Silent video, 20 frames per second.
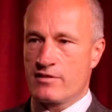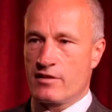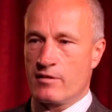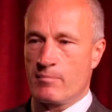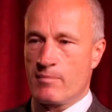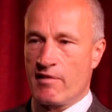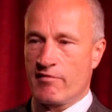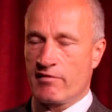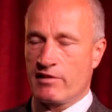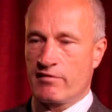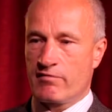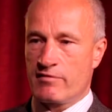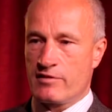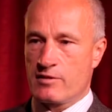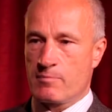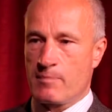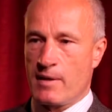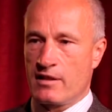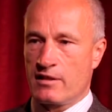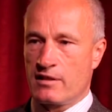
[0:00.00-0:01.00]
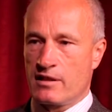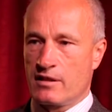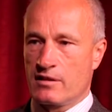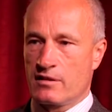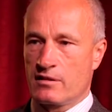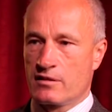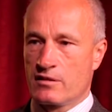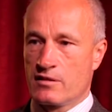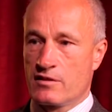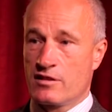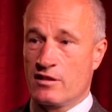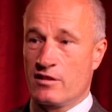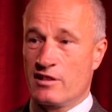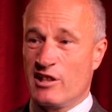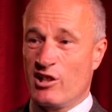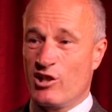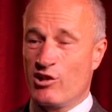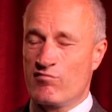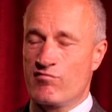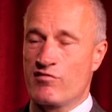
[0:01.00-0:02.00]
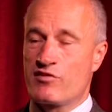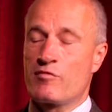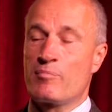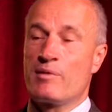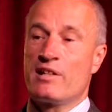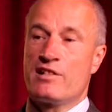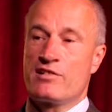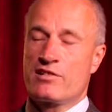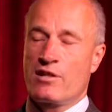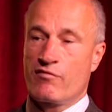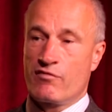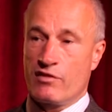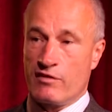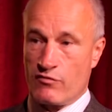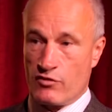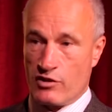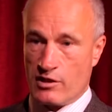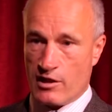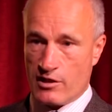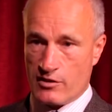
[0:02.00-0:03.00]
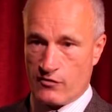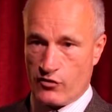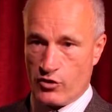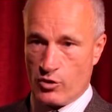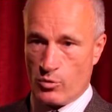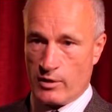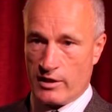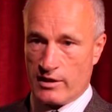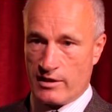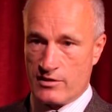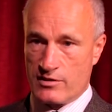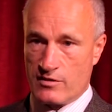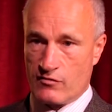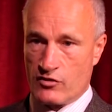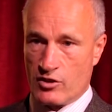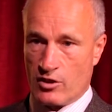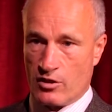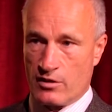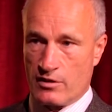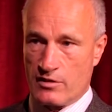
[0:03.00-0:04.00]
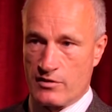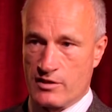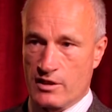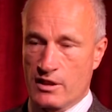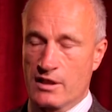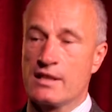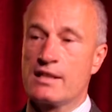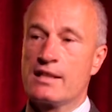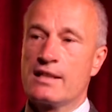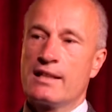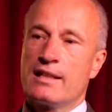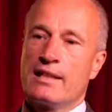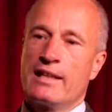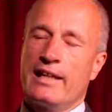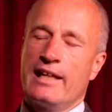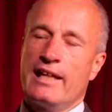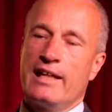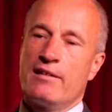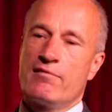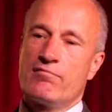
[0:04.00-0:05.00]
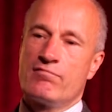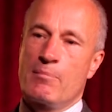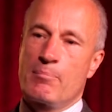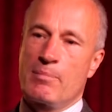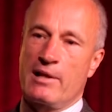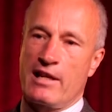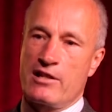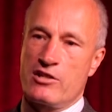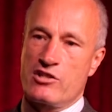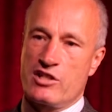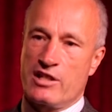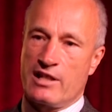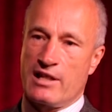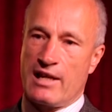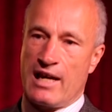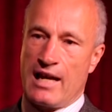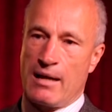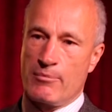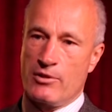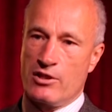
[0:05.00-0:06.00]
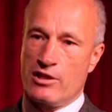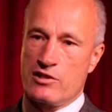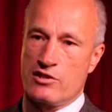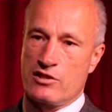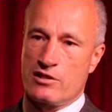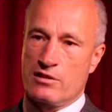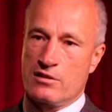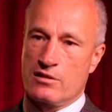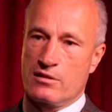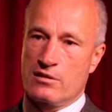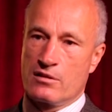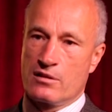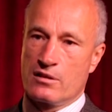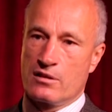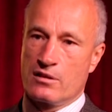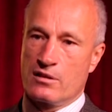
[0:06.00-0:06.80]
that America is spending, certainly hundreds of millions over even the last few weeks of dollars in replenishing ammunition,